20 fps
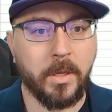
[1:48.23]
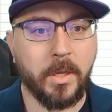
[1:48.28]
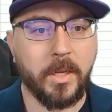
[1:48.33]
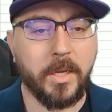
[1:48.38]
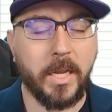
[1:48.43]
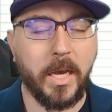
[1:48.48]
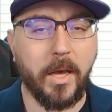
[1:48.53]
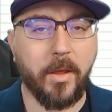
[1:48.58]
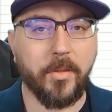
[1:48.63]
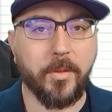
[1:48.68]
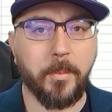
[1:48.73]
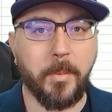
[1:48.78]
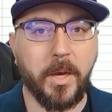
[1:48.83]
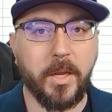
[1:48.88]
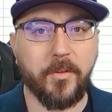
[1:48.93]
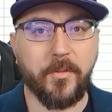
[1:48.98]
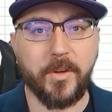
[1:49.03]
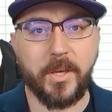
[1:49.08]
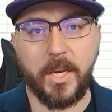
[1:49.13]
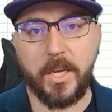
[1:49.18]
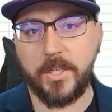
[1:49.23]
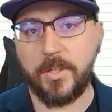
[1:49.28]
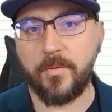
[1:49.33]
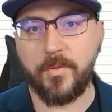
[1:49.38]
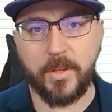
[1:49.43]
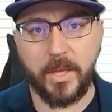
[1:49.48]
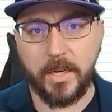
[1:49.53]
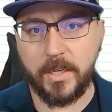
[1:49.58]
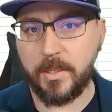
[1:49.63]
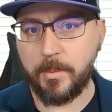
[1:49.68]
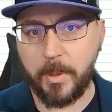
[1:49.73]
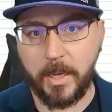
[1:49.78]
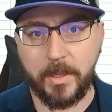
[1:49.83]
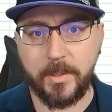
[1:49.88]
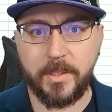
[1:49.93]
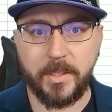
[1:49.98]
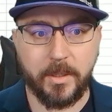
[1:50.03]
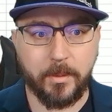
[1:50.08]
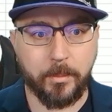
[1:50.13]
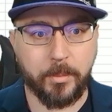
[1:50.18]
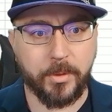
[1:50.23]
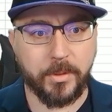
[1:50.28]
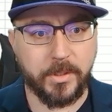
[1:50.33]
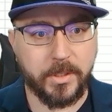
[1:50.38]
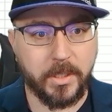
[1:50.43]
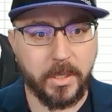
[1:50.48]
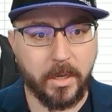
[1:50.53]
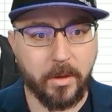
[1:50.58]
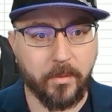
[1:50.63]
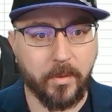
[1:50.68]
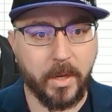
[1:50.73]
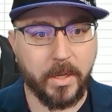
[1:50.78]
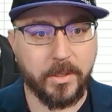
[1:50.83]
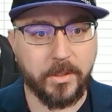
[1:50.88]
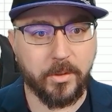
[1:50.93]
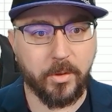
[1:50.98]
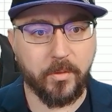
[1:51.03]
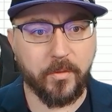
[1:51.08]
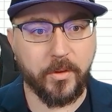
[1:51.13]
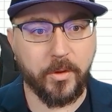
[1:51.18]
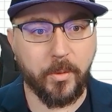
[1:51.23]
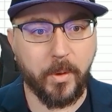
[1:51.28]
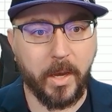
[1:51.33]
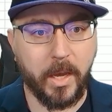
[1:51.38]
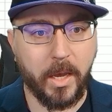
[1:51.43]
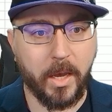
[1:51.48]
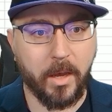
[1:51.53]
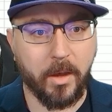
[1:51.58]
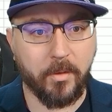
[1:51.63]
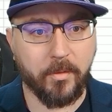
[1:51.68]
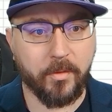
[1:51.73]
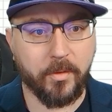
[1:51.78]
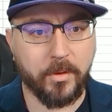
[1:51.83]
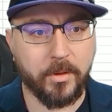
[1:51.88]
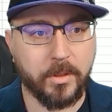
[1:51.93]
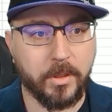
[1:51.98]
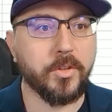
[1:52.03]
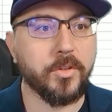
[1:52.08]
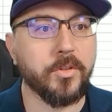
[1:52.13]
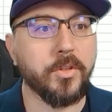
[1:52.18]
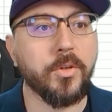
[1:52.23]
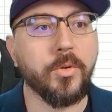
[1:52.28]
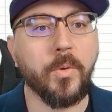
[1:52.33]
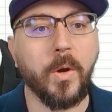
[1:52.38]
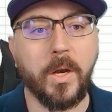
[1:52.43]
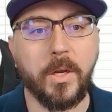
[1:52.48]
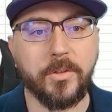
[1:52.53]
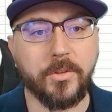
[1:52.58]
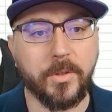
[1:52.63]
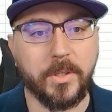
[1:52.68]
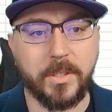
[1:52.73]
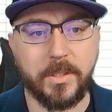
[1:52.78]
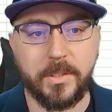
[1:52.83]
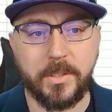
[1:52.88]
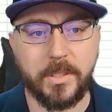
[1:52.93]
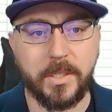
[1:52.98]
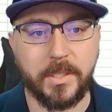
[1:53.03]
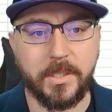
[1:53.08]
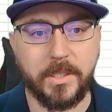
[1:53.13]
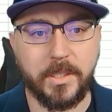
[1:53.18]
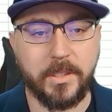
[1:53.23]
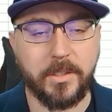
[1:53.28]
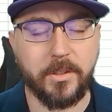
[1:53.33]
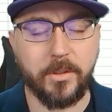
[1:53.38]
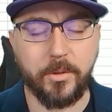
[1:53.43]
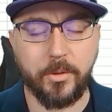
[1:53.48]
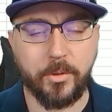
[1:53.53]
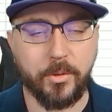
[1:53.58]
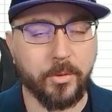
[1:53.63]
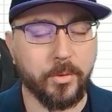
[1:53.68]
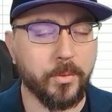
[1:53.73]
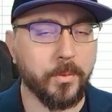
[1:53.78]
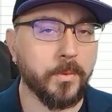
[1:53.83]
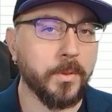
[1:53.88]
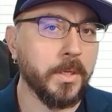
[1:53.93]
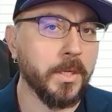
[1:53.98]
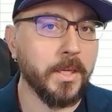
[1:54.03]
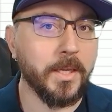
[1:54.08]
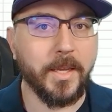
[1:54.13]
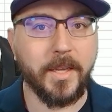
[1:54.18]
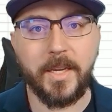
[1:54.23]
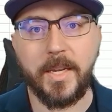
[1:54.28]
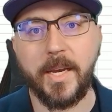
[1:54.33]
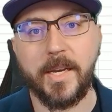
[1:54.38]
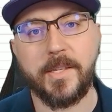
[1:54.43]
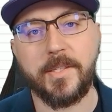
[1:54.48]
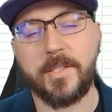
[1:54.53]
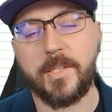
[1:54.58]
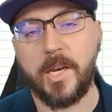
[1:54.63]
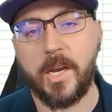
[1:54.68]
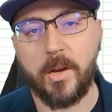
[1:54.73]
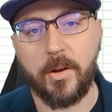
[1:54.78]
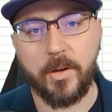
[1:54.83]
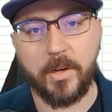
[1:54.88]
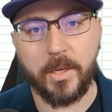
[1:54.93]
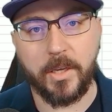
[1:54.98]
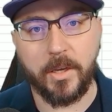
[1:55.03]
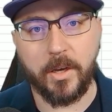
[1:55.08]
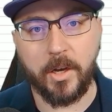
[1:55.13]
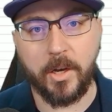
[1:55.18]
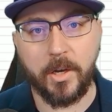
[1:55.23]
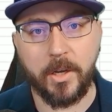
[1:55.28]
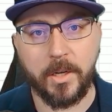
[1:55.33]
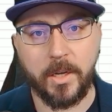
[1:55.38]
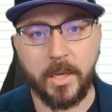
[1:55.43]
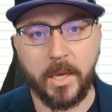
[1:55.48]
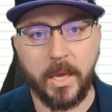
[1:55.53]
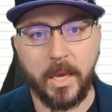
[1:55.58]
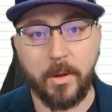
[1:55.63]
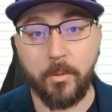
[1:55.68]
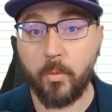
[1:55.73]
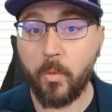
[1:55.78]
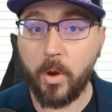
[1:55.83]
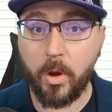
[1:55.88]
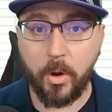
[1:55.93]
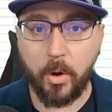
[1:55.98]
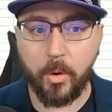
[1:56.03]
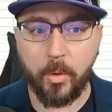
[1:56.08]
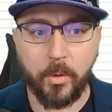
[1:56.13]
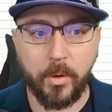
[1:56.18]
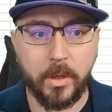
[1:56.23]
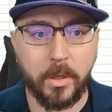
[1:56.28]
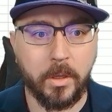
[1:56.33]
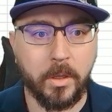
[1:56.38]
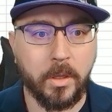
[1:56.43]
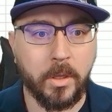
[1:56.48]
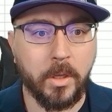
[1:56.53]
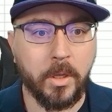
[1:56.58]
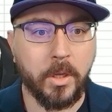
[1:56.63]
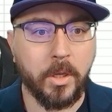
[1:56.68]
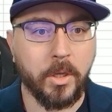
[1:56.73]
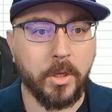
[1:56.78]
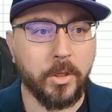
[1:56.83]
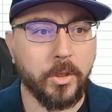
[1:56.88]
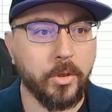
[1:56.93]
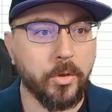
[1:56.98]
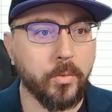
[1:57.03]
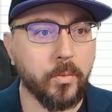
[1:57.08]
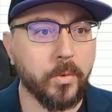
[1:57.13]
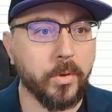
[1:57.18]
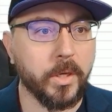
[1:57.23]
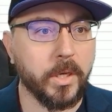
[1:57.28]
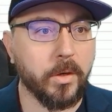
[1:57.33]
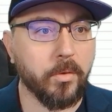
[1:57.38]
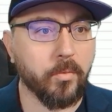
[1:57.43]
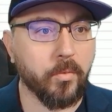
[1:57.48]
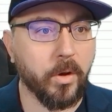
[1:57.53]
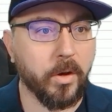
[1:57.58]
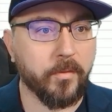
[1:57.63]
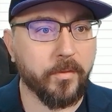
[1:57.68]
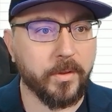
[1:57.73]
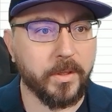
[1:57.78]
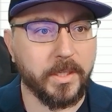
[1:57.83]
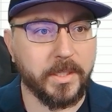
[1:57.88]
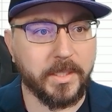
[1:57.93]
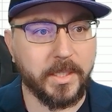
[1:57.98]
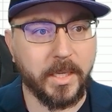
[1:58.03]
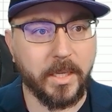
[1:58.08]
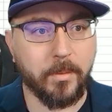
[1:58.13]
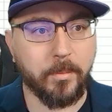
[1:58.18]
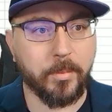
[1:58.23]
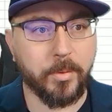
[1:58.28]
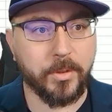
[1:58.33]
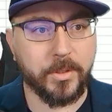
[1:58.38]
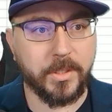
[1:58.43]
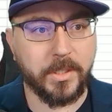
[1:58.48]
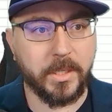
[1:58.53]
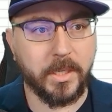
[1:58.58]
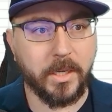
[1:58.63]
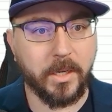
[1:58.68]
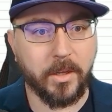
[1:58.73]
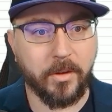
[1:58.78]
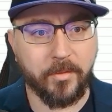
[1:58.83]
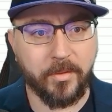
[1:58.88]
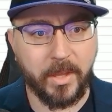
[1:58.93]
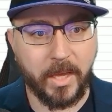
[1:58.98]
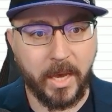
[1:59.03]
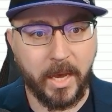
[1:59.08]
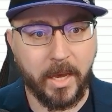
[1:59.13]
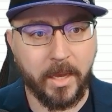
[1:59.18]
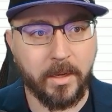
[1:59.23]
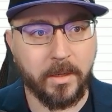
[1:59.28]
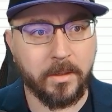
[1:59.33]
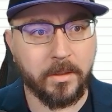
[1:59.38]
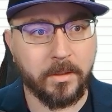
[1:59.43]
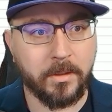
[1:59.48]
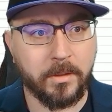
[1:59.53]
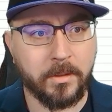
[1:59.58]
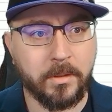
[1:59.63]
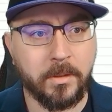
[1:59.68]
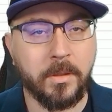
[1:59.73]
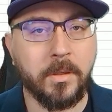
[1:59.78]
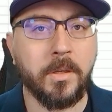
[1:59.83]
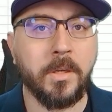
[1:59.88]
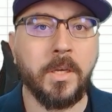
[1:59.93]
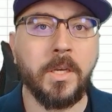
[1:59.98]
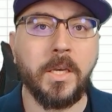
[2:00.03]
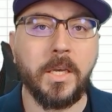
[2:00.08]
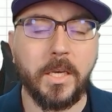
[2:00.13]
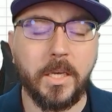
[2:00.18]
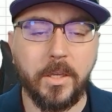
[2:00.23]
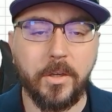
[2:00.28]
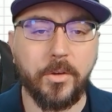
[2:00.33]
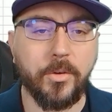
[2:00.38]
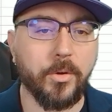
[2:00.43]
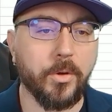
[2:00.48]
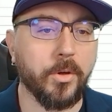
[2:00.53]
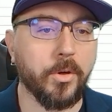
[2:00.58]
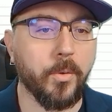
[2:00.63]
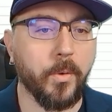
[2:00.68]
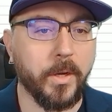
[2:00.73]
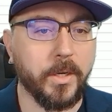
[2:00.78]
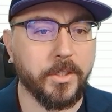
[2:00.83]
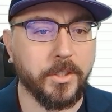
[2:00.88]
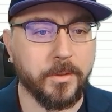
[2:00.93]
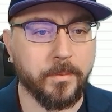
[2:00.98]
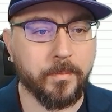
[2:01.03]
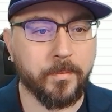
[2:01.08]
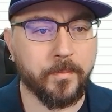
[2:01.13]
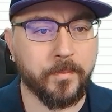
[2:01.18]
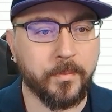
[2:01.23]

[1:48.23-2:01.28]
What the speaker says: Now, the modification for that is about 10%, right? So if you have 262 dexterity on a rogue, you will get roughly 10% of that in your equation.